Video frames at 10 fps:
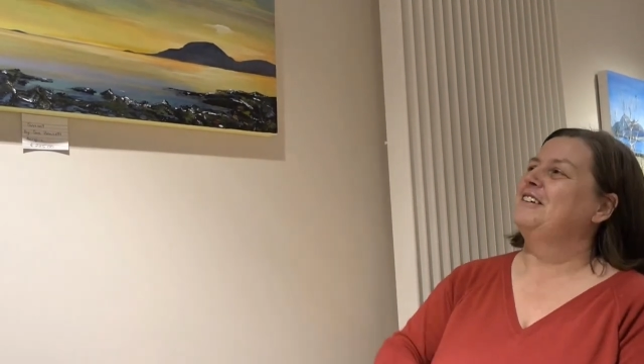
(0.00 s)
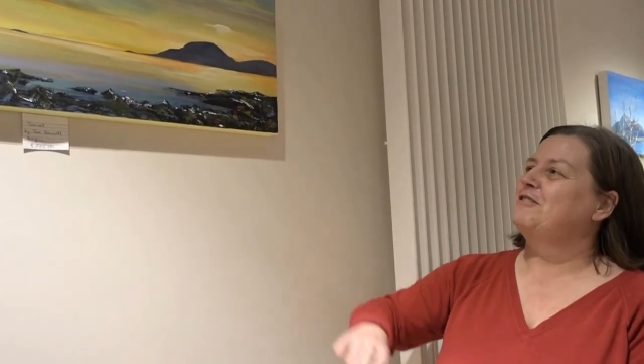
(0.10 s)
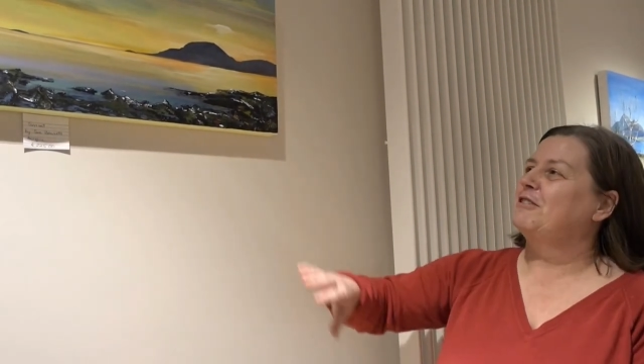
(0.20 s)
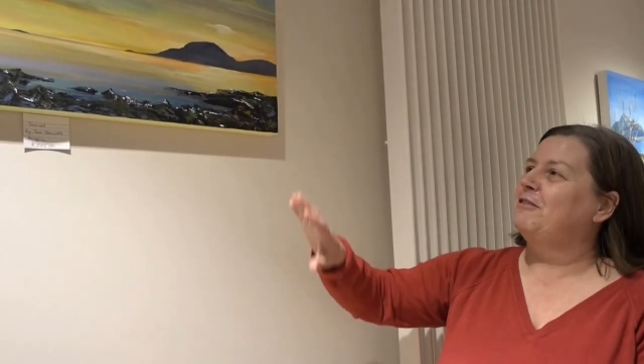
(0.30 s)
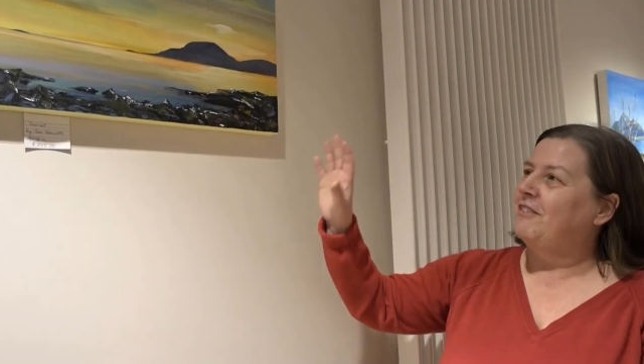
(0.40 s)

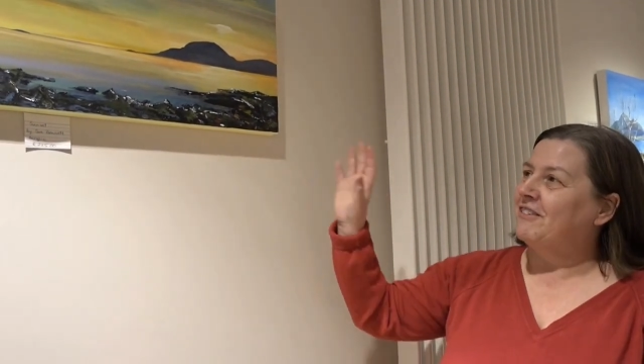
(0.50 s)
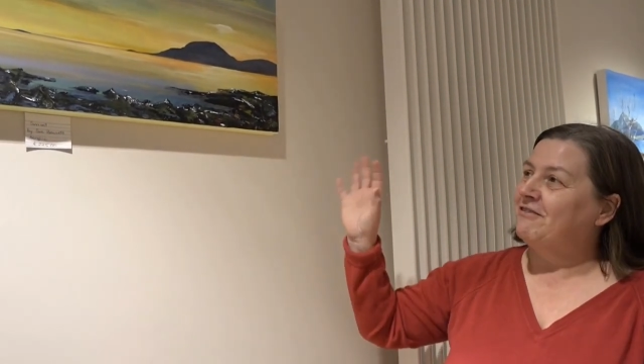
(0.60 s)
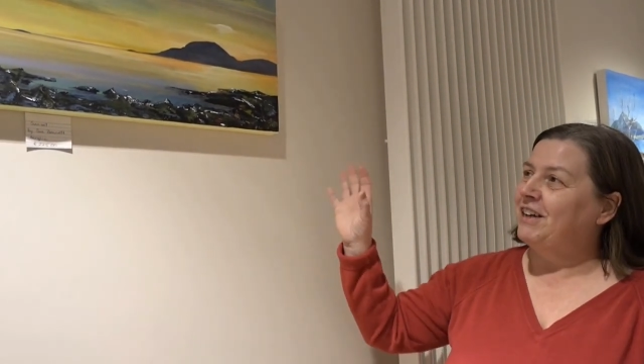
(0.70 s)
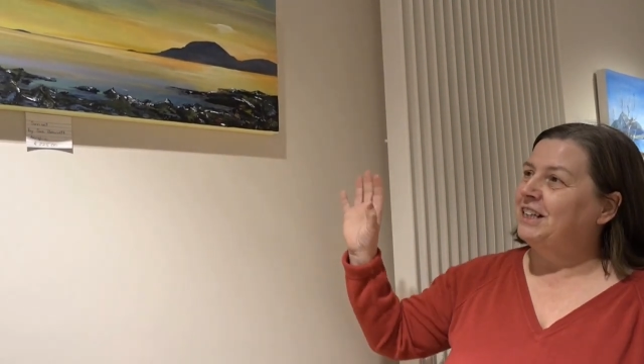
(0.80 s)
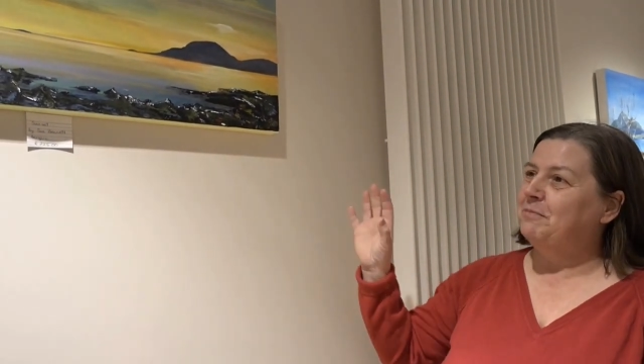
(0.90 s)
So if I can
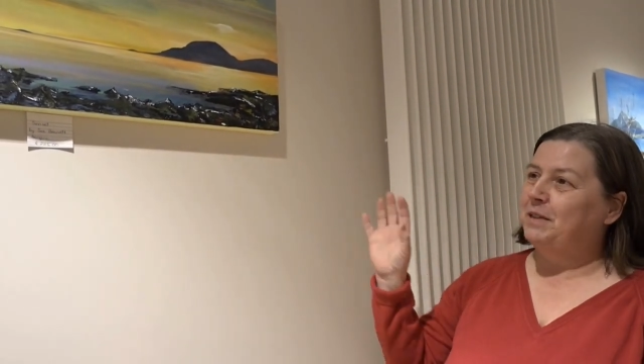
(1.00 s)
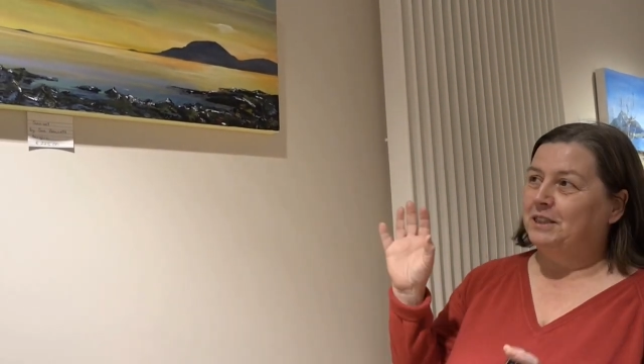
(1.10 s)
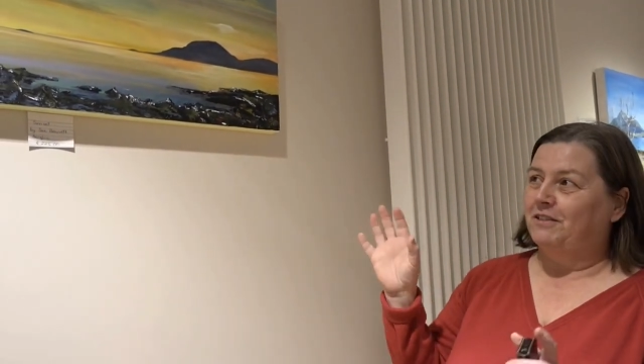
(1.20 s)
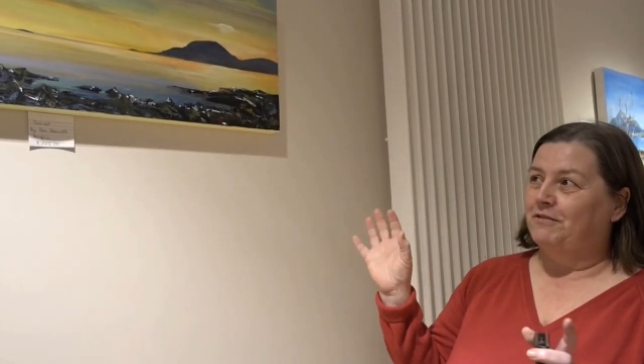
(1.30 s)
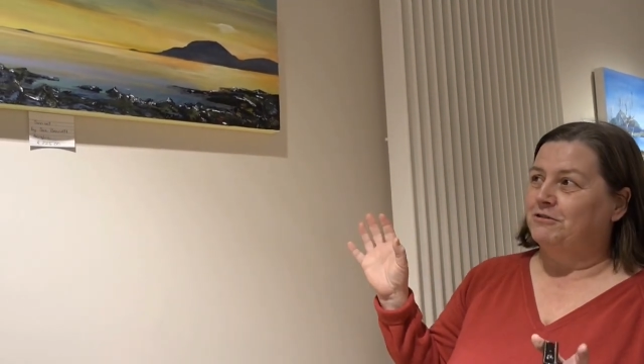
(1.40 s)
find a
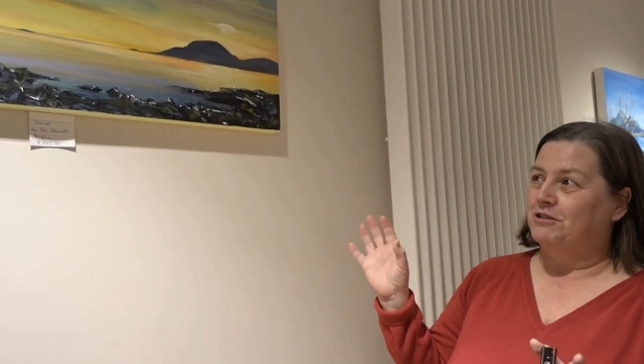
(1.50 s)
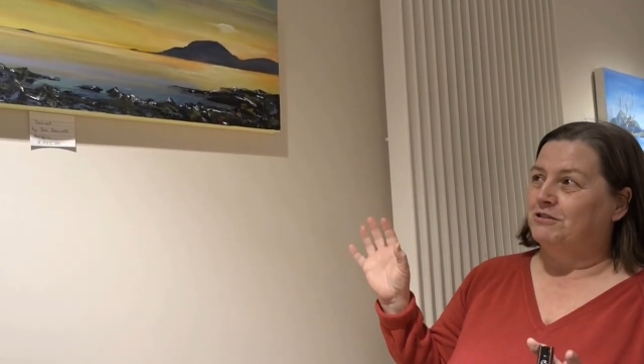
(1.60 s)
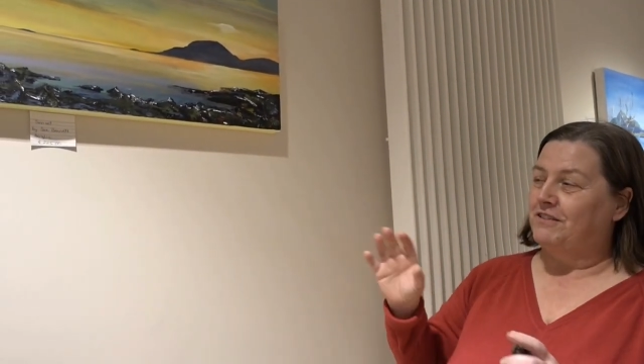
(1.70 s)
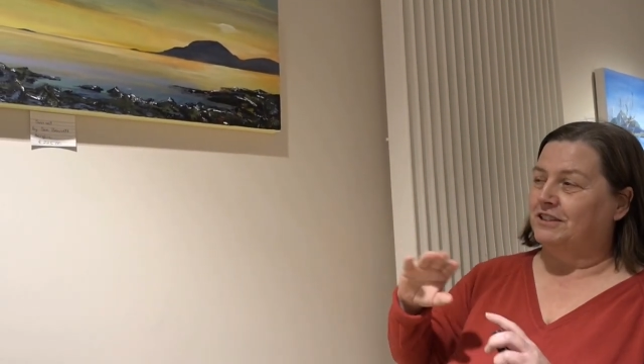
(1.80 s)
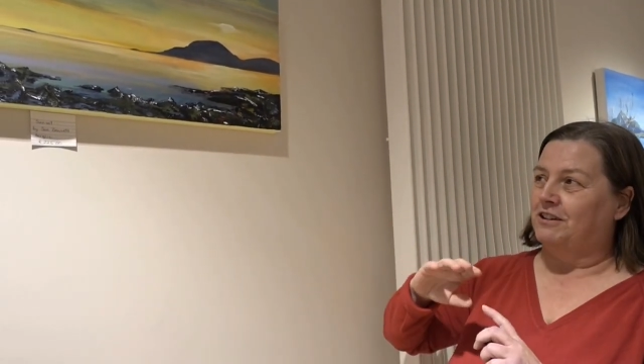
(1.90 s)

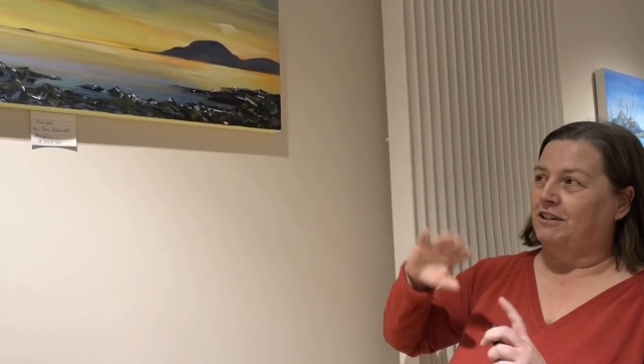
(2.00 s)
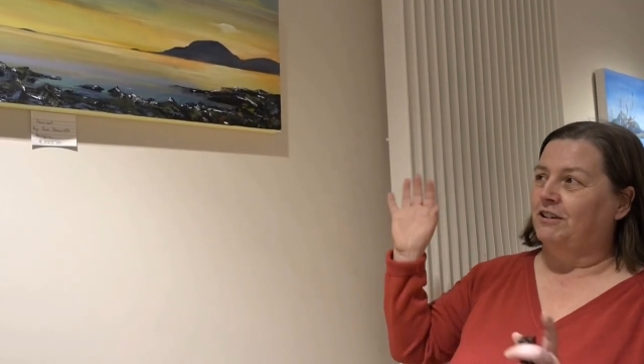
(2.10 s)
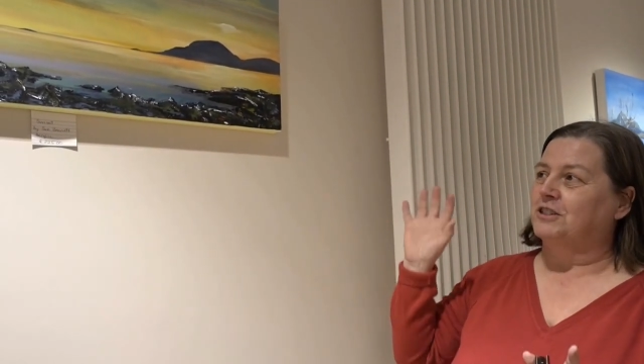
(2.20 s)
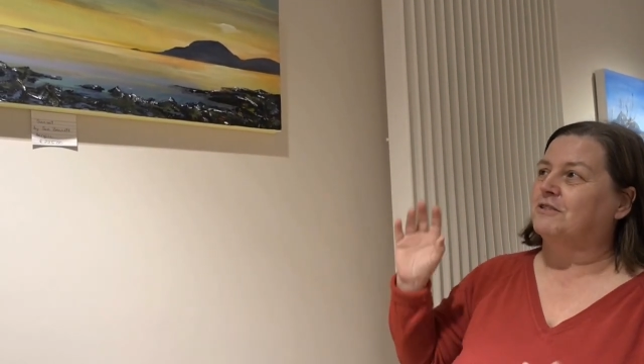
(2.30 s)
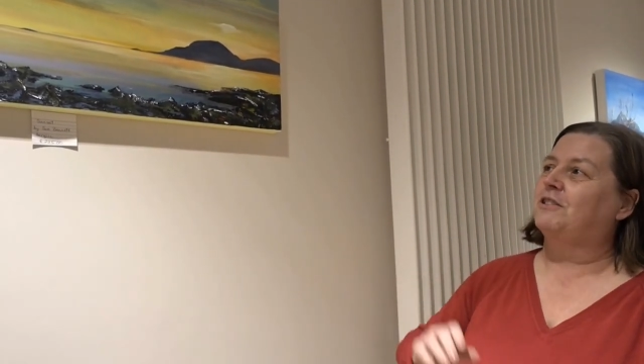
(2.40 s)
photograph that's got
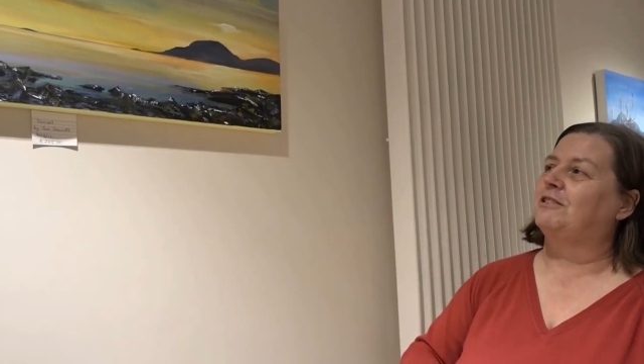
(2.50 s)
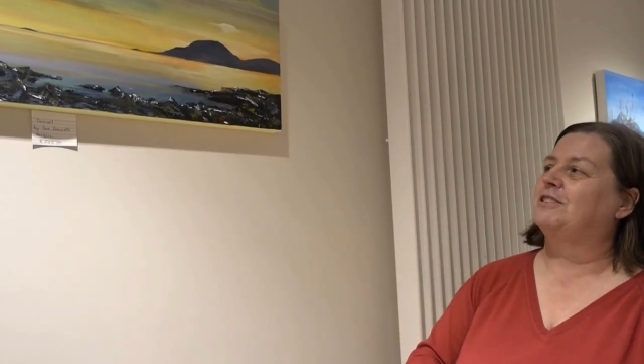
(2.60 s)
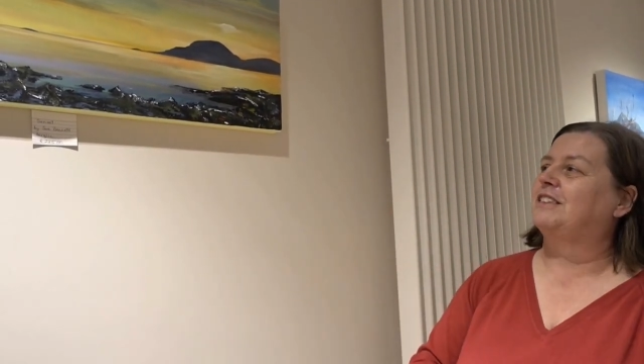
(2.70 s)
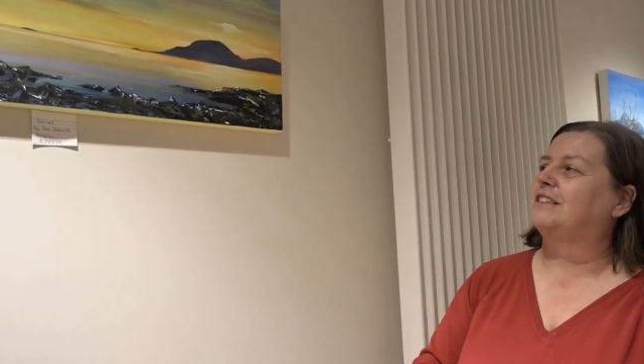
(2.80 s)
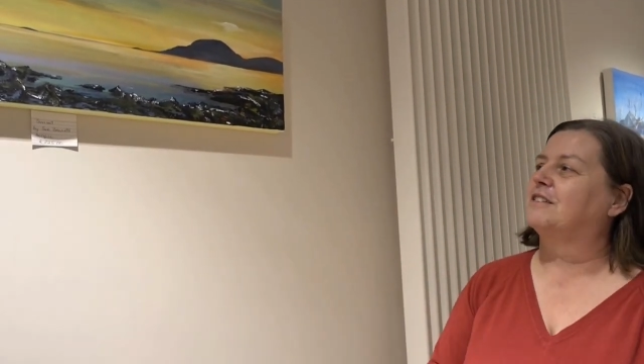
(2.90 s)
lots of
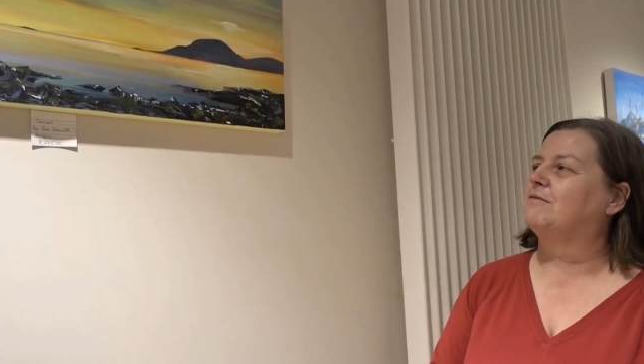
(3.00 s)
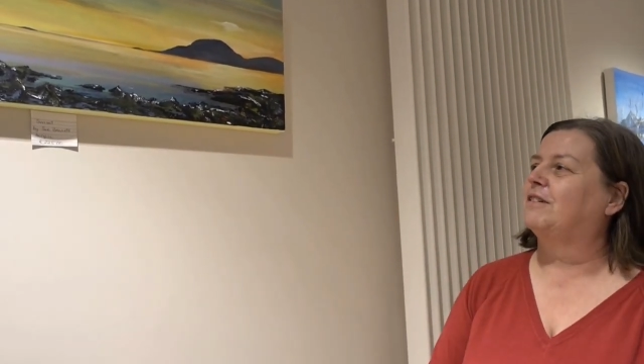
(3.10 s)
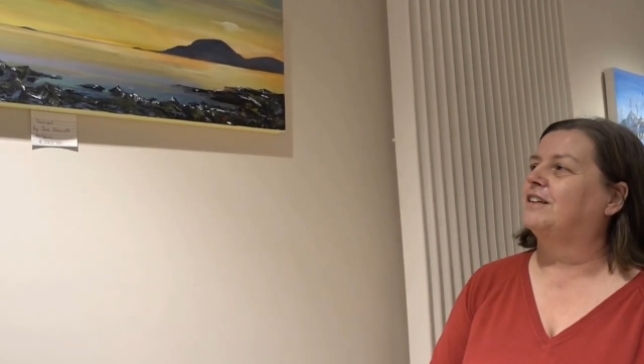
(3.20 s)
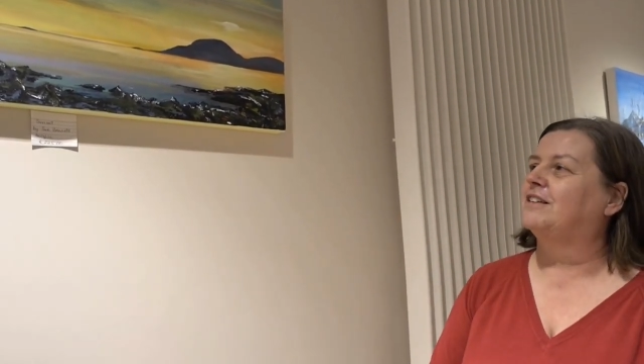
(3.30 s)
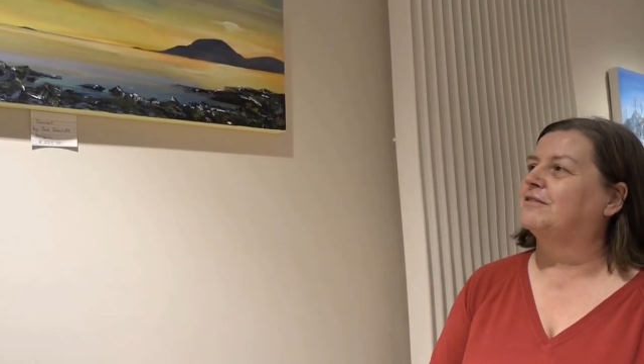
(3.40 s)
colours in, that's
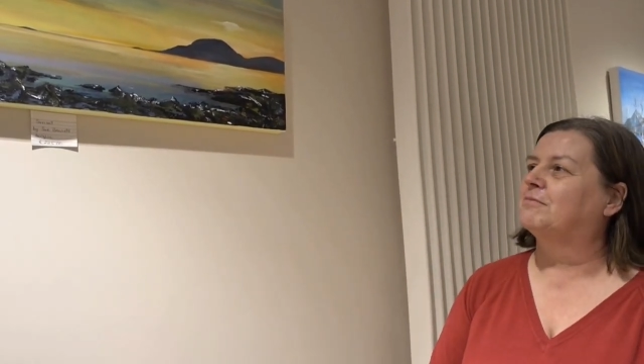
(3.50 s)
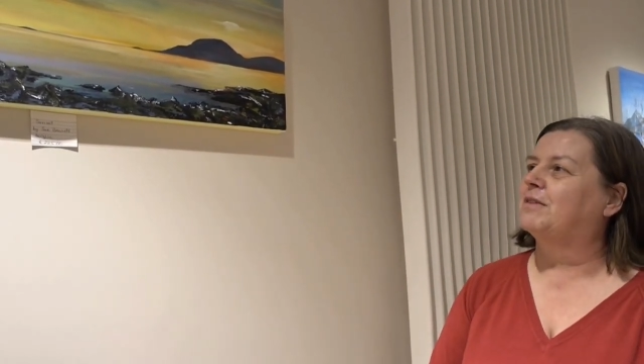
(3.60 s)
why I end up